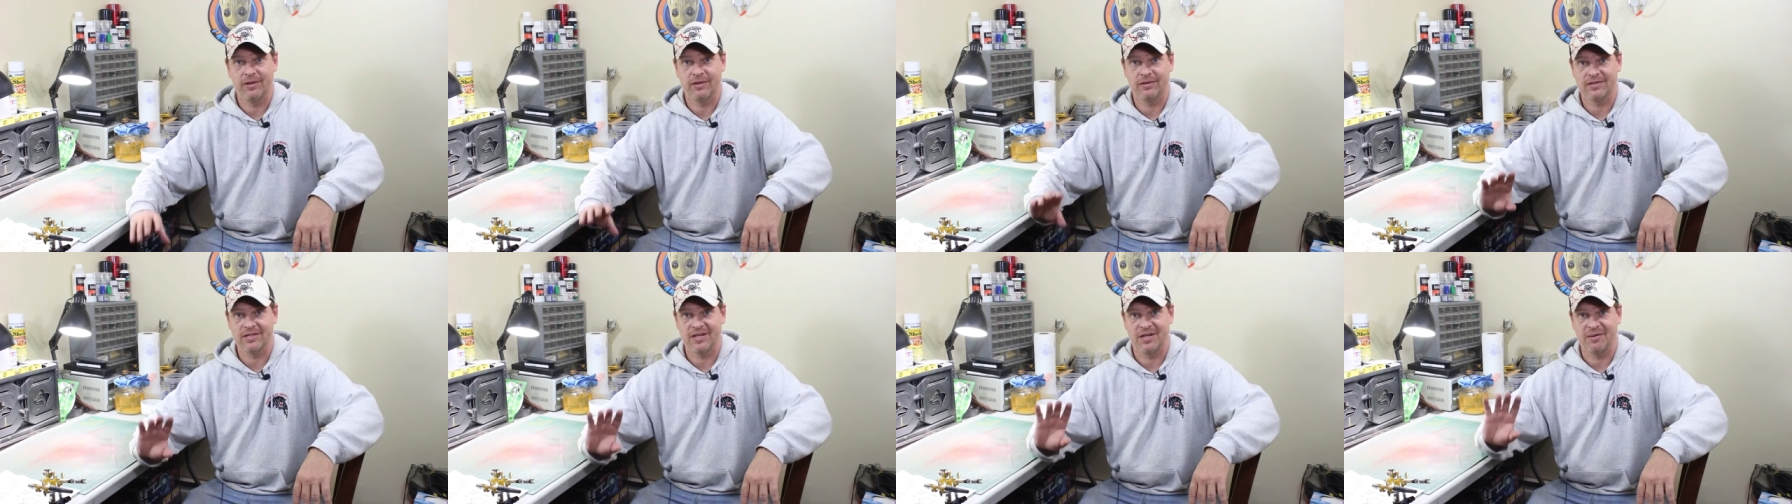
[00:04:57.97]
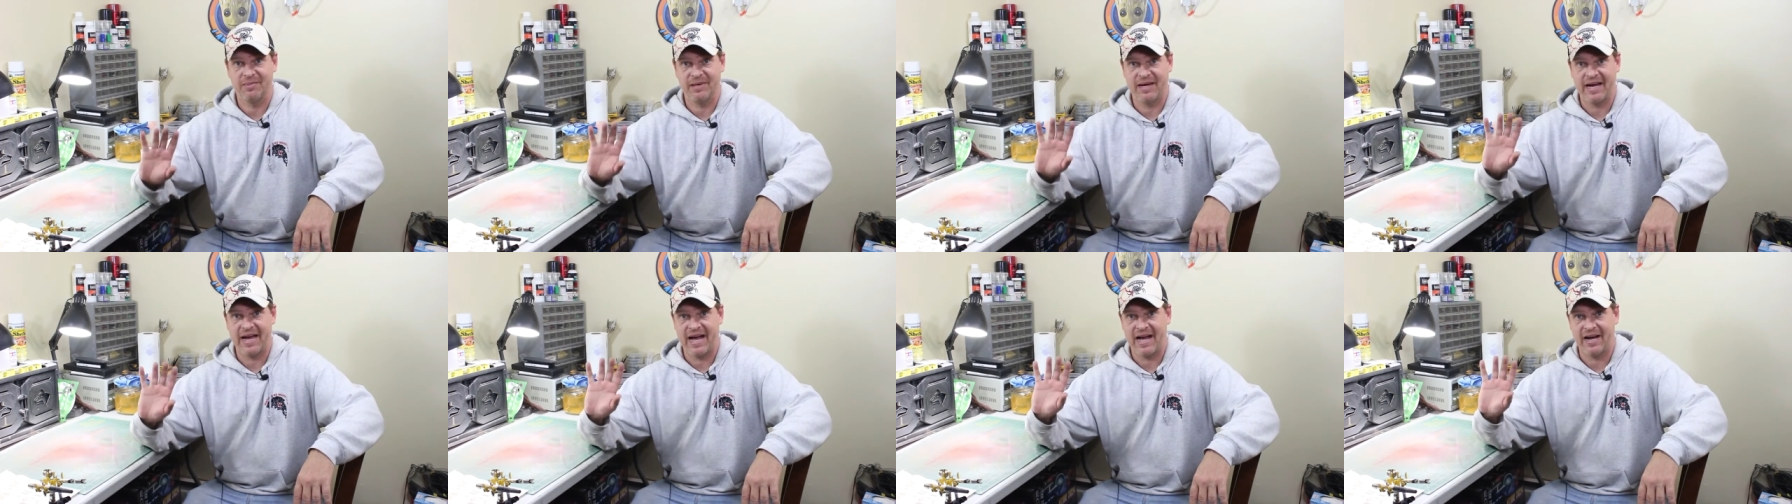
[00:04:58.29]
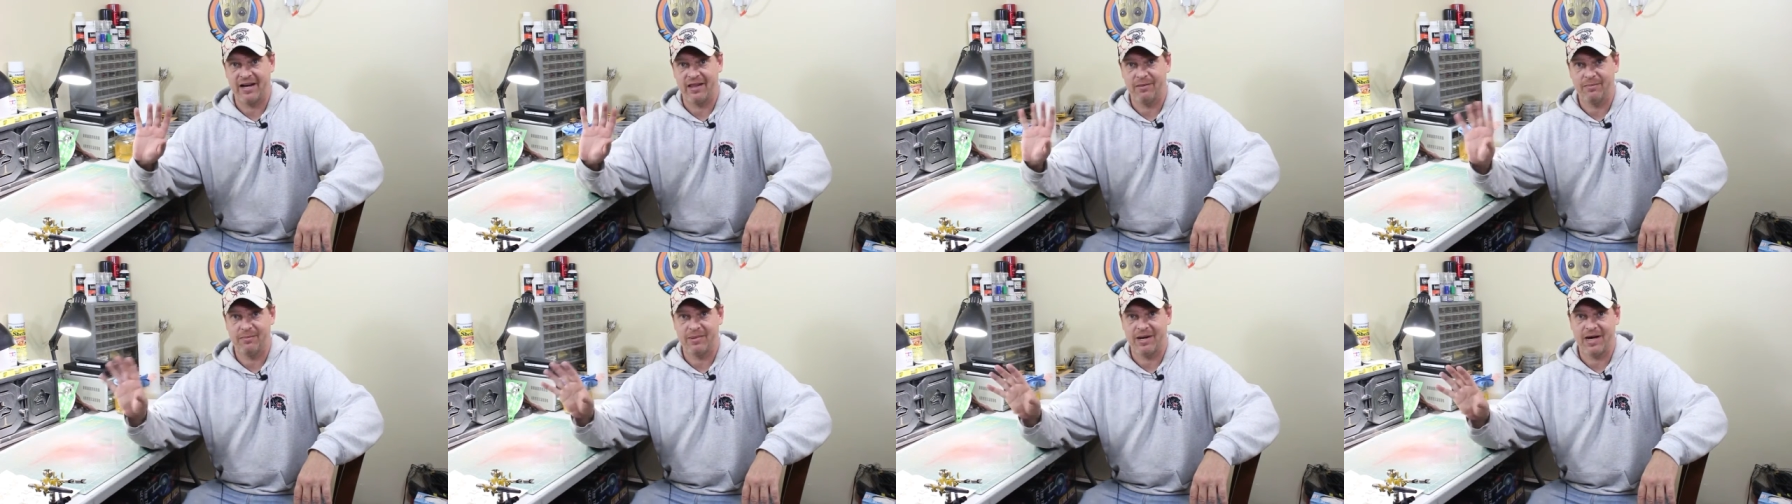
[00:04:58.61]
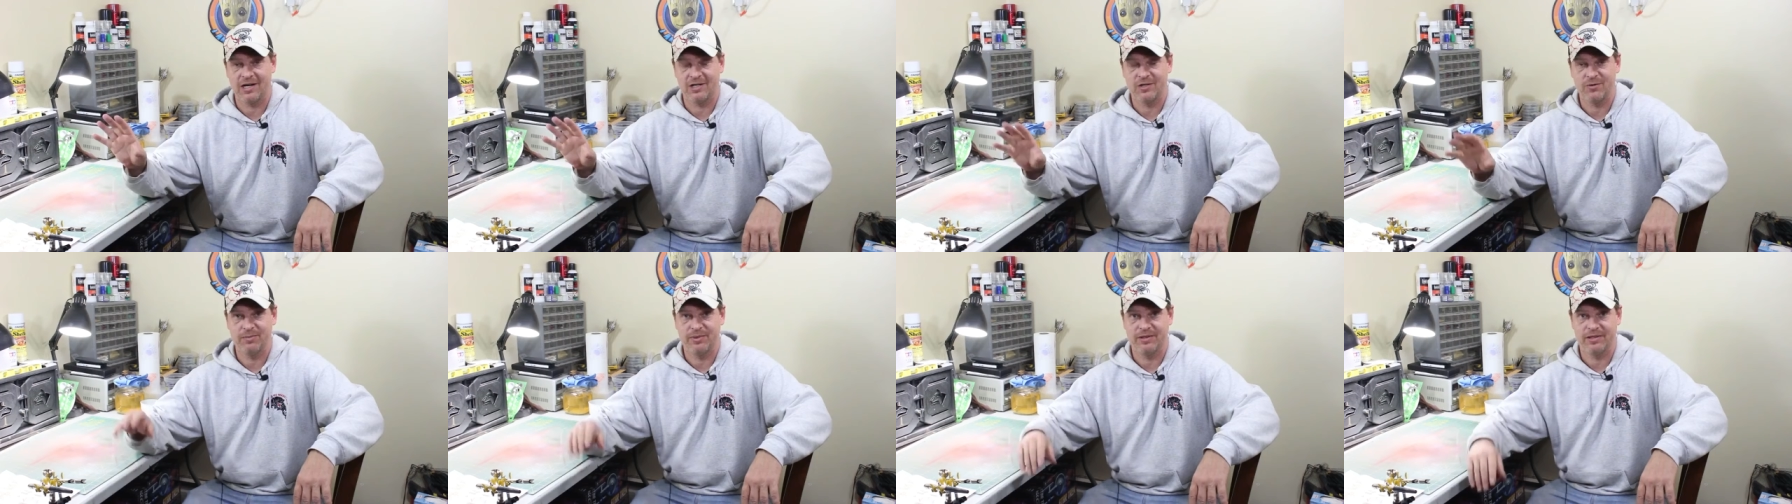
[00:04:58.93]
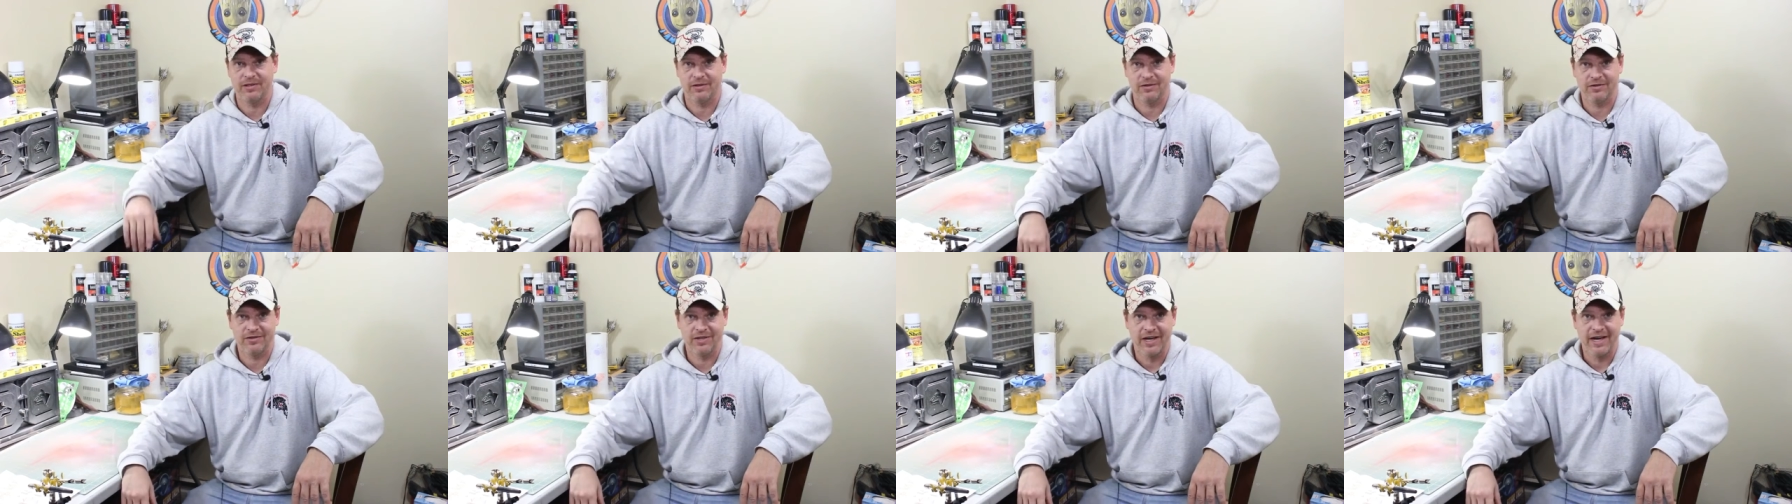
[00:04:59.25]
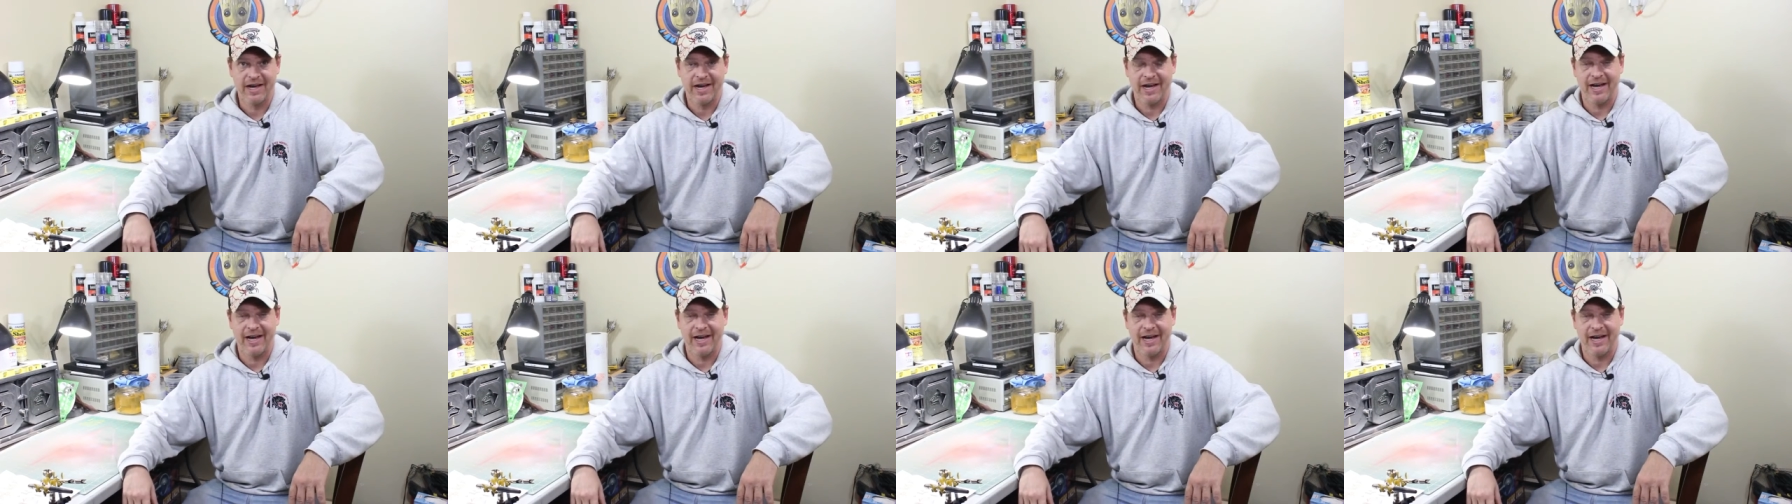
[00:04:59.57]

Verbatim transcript: and it's going to be out of the box build.